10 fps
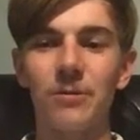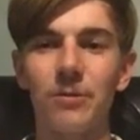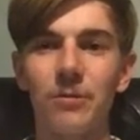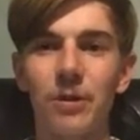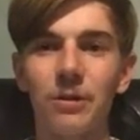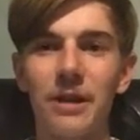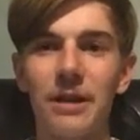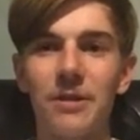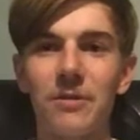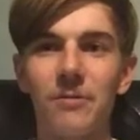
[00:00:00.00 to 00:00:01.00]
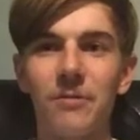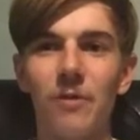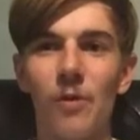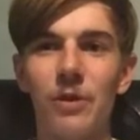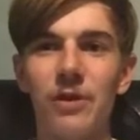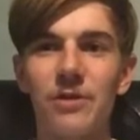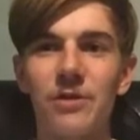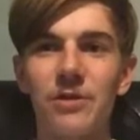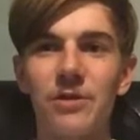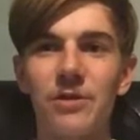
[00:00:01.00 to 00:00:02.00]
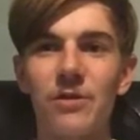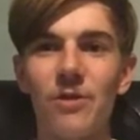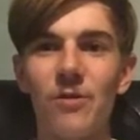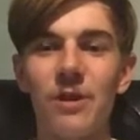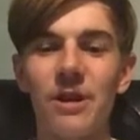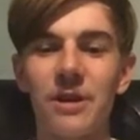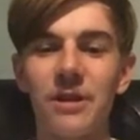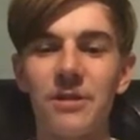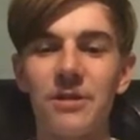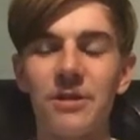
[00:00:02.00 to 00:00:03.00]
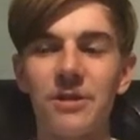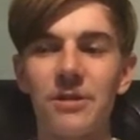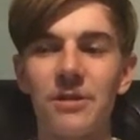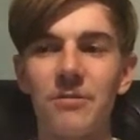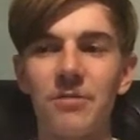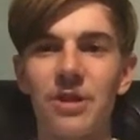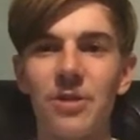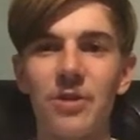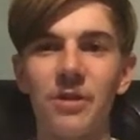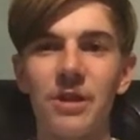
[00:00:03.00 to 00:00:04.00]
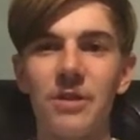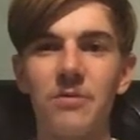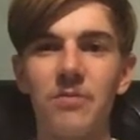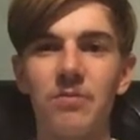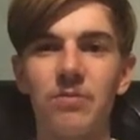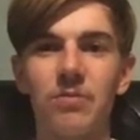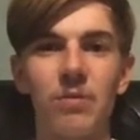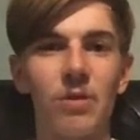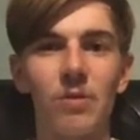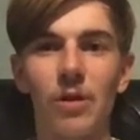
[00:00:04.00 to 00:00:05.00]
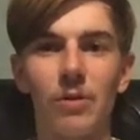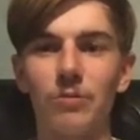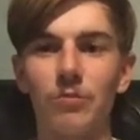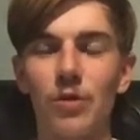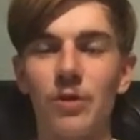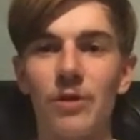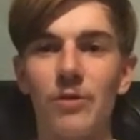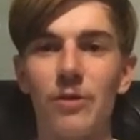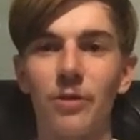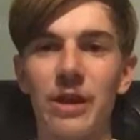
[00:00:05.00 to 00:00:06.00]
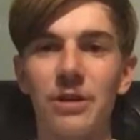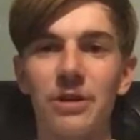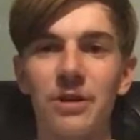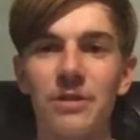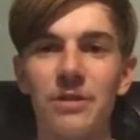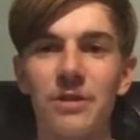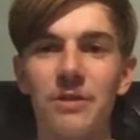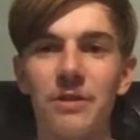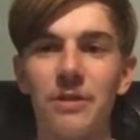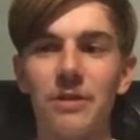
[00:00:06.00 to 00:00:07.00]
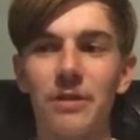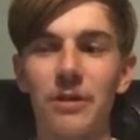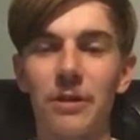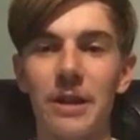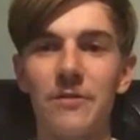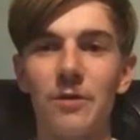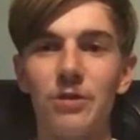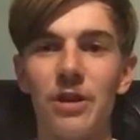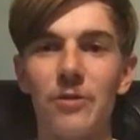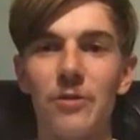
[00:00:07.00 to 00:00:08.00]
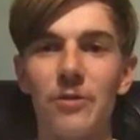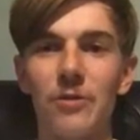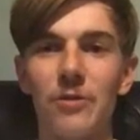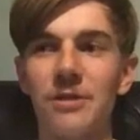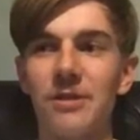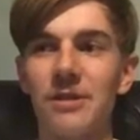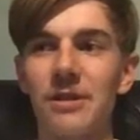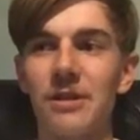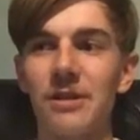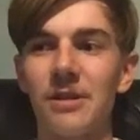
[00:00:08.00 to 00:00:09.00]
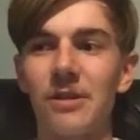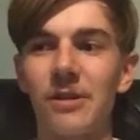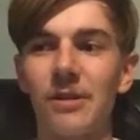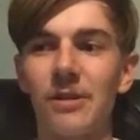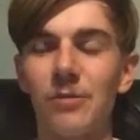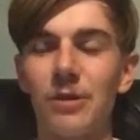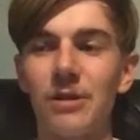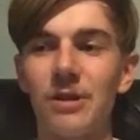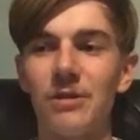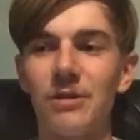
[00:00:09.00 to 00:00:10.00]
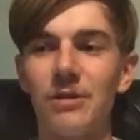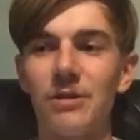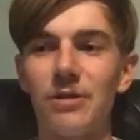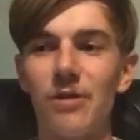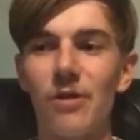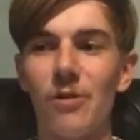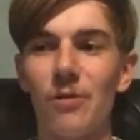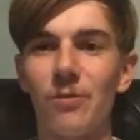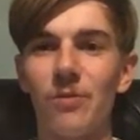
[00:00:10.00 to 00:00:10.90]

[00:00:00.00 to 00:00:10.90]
Unlike 4 years ago and seemingly most other elections in the last few generations, we haven't known